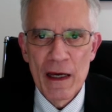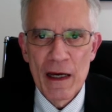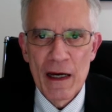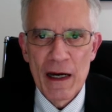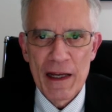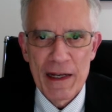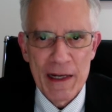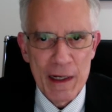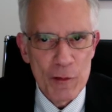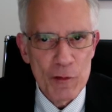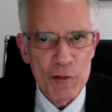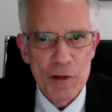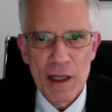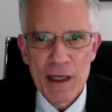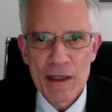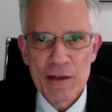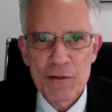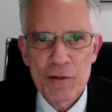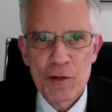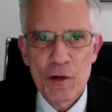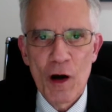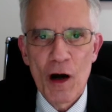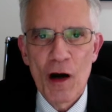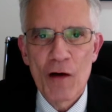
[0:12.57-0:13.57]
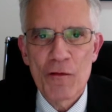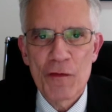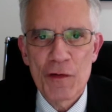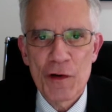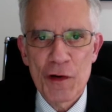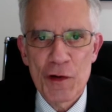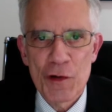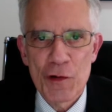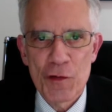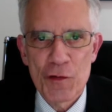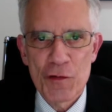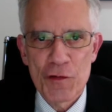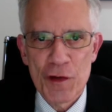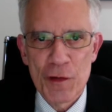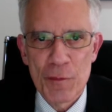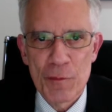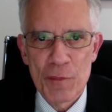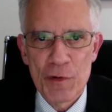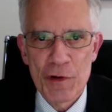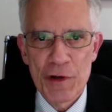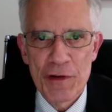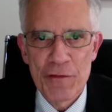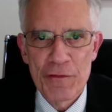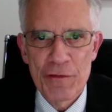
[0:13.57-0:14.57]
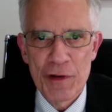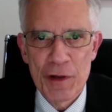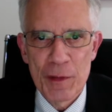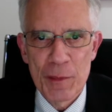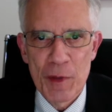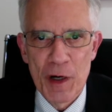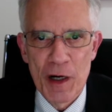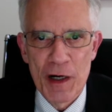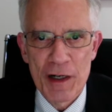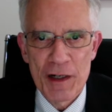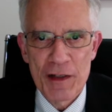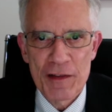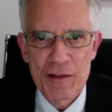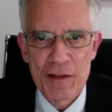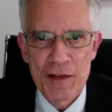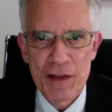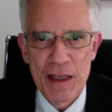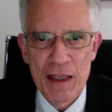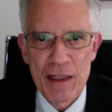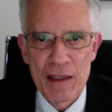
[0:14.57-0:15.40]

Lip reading: and I would like to offer you some brief remarks